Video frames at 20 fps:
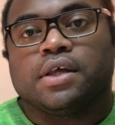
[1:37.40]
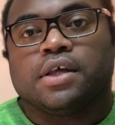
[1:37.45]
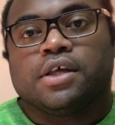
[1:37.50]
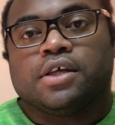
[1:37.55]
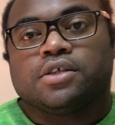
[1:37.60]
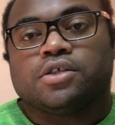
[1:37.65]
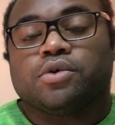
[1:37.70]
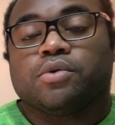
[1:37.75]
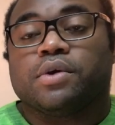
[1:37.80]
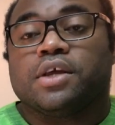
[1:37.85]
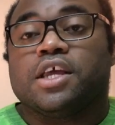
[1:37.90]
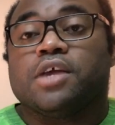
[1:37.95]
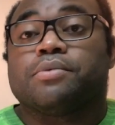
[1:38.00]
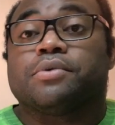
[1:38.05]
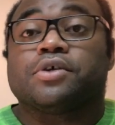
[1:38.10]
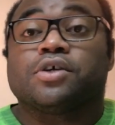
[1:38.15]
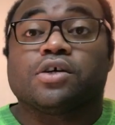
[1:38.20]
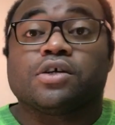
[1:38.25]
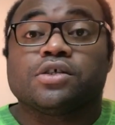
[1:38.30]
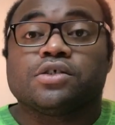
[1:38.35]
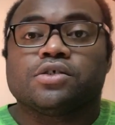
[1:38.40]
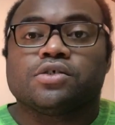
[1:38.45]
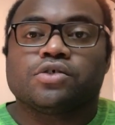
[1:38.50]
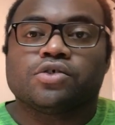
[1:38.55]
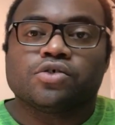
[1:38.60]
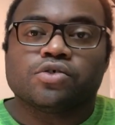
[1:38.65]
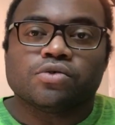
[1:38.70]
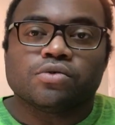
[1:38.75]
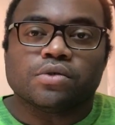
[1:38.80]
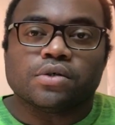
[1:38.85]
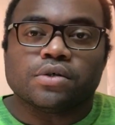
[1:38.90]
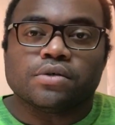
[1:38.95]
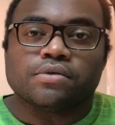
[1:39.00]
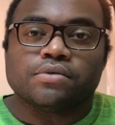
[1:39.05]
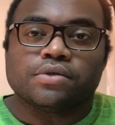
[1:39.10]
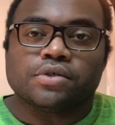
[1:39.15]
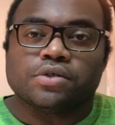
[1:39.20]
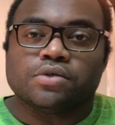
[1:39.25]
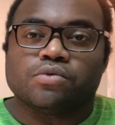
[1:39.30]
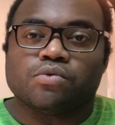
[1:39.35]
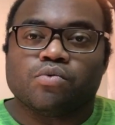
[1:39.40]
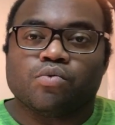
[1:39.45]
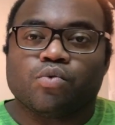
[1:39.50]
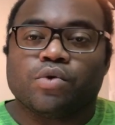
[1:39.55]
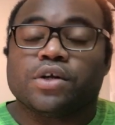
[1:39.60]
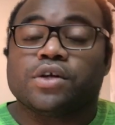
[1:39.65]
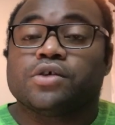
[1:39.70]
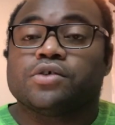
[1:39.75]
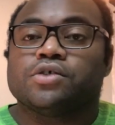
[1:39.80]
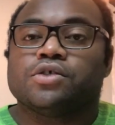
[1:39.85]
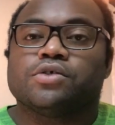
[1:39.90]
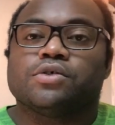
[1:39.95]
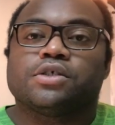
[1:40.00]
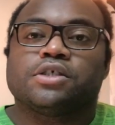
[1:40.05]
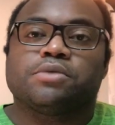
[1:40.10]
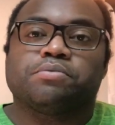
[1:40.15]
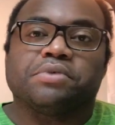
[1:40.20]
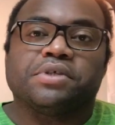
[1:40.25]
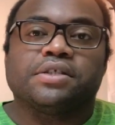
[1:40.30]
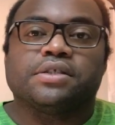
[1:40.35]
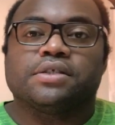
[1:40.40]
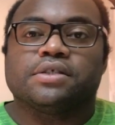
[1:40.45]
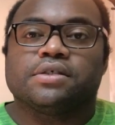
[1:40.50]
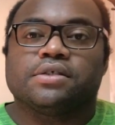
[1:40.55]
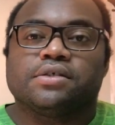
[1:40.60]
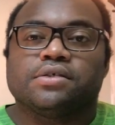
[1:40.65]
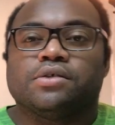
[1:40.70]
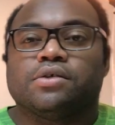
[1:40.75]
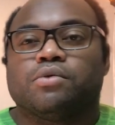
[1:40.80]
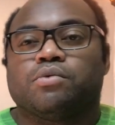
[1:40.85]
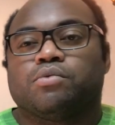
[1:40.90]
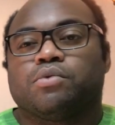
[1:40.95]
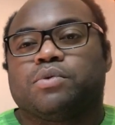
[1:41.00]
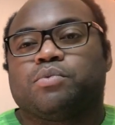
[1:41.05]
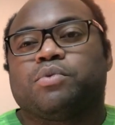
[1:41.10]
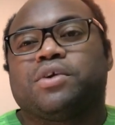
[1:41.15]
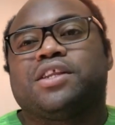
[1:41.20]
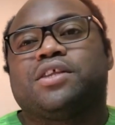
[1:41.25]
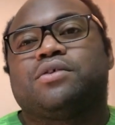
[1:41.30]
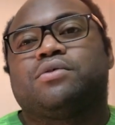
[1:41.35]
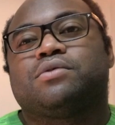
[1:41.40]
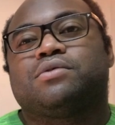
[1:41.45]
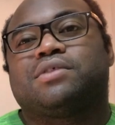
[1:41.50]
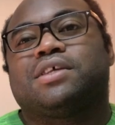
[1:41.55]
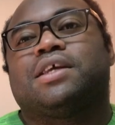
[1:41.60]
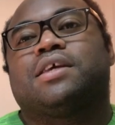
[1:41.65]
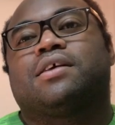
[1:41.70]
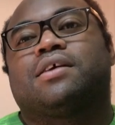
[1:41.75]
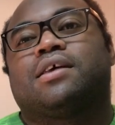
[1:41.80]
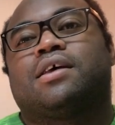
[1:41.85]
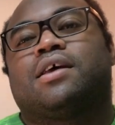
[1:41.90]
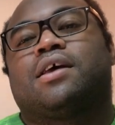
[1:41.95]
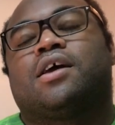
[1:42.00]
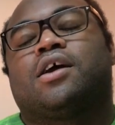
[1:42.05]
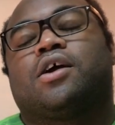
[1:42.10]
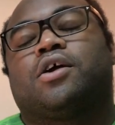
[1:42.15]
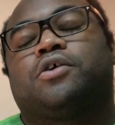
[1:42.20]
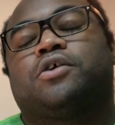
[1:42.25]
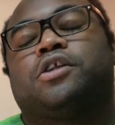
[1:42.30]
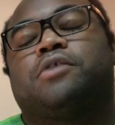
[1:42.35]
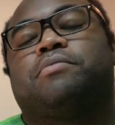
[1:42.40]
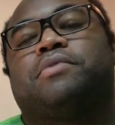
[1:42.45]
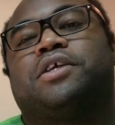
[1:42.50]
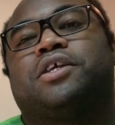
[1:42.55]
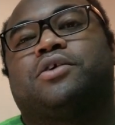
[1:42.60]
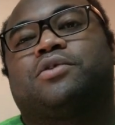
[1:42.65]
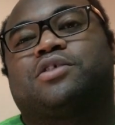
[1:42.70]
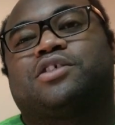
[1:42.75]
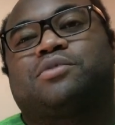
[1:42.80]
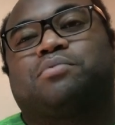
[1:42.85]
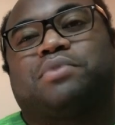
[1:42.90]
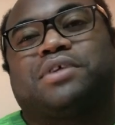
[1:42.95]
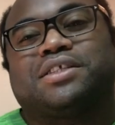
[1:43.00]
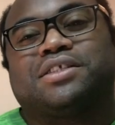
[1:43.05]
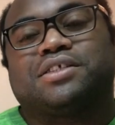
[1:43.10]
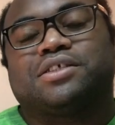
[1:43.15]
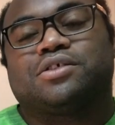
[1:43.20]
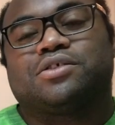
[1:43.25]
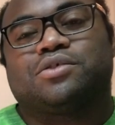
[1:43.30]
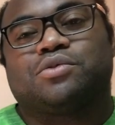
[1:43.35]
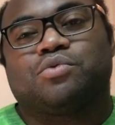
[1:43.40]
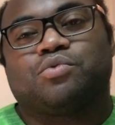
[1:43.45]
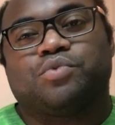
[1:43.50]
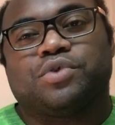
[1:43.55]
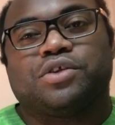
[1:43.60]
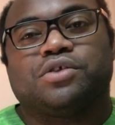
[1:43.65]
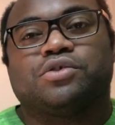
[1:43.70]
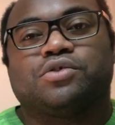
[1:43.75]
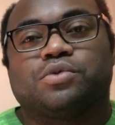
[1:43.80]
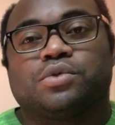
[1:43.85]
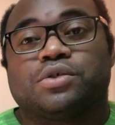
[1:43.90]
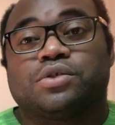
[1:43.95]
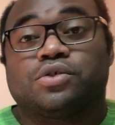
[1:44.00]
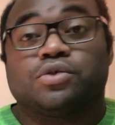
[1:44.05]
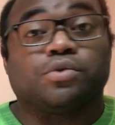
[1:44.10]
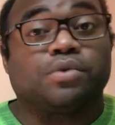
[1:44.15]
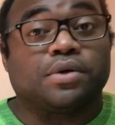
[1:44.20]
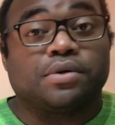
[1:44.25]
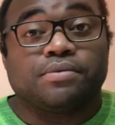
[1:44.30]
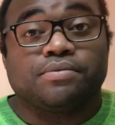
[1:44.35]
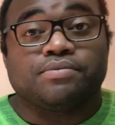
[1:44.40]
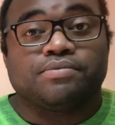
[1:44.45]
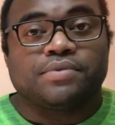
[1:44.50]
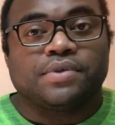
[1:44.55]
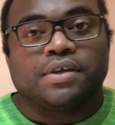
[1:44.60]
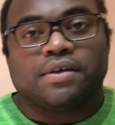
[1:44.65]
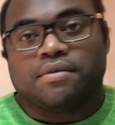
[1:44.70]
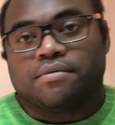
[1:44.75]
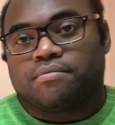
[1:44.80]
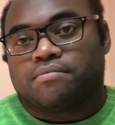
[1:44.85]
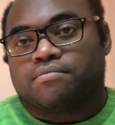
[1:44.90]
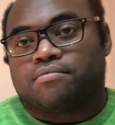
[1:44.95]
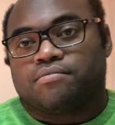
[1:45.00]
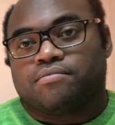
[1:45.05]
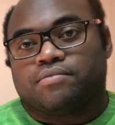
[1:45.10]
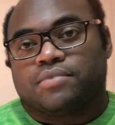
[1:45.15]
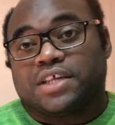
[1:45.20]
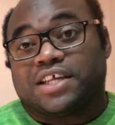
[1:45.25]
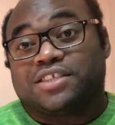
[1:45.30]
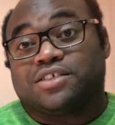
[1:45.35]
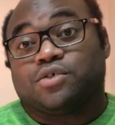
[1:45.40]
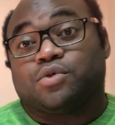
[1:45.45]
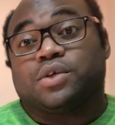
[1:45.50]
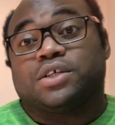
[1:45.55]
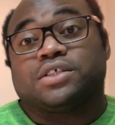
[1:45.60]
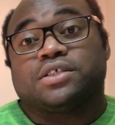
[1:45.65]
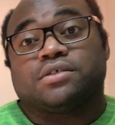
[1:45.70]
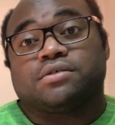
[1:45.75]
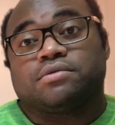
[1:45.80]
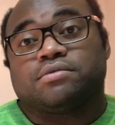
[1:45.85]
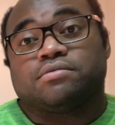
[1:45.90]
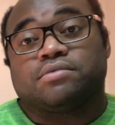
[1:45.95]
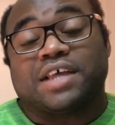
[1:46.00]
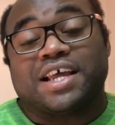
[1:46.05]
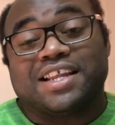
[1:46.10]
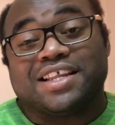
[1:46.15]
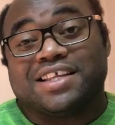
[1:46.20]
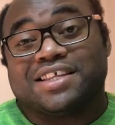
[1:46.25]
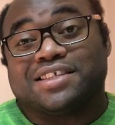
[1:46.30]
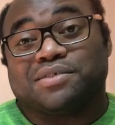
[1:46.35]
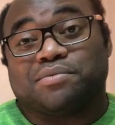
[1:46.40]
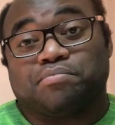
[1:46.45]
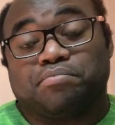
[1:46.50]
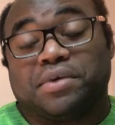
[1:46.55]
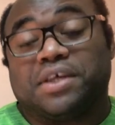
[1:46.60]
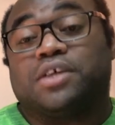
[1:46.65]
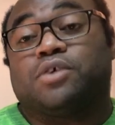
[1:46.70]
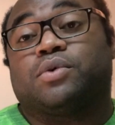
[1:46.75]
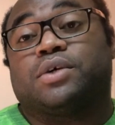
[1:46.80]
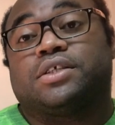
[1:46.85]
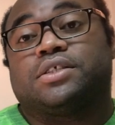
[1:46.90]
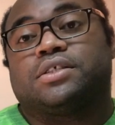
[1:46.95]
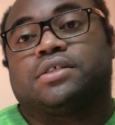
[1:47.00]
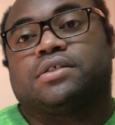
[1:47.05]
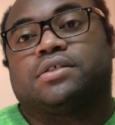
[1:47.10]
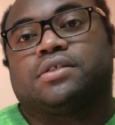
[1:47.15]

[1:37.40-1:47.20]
So in regards to Turo, what are your expenses? What do you think are going to be your expenses when you're doing Turo? That's the question. That is a big question.